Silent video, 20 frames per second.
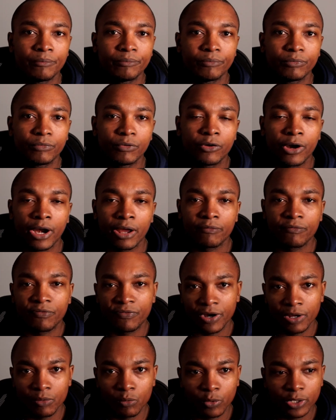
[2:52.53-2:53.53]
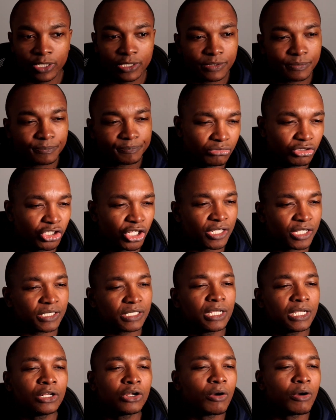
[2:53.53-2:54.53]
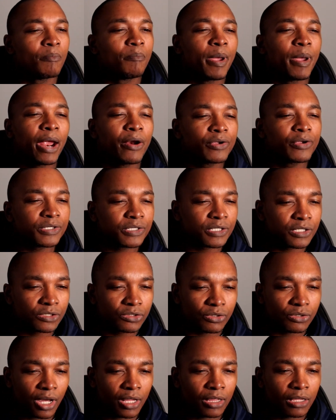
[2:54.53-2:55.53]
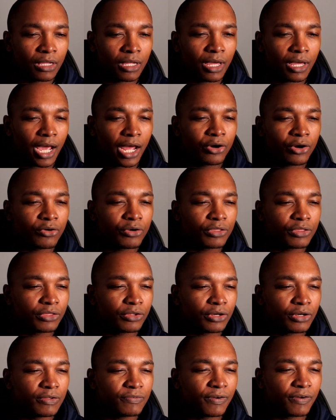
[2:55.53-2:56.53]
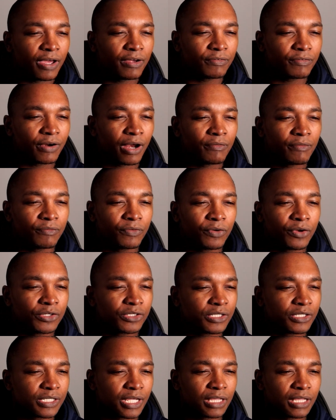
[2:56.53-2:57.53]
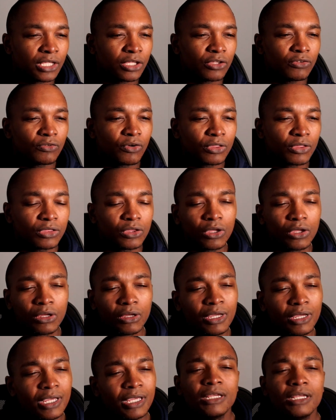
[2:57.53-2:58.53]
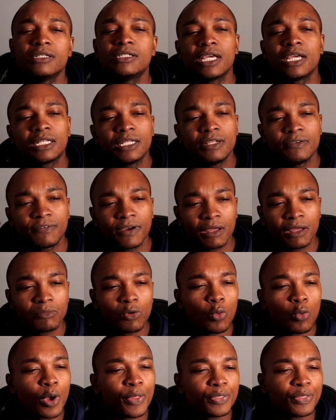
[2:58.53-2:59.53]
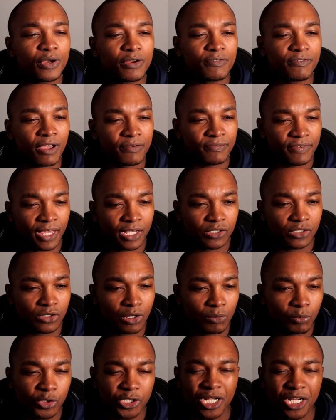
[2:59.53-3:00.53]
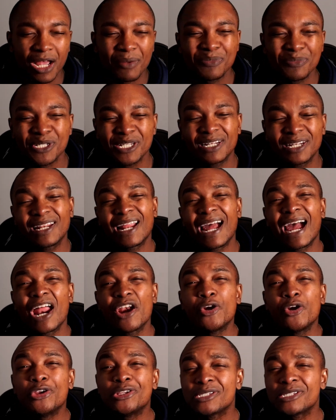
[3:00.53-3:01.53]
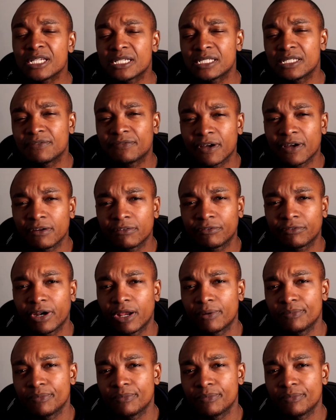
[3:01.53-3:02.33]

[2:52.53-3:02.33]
gram frame weight. Just in comparison to other 135 gram versions, I think you've got the Technifiber 135X stock, which comes in at 165 grams.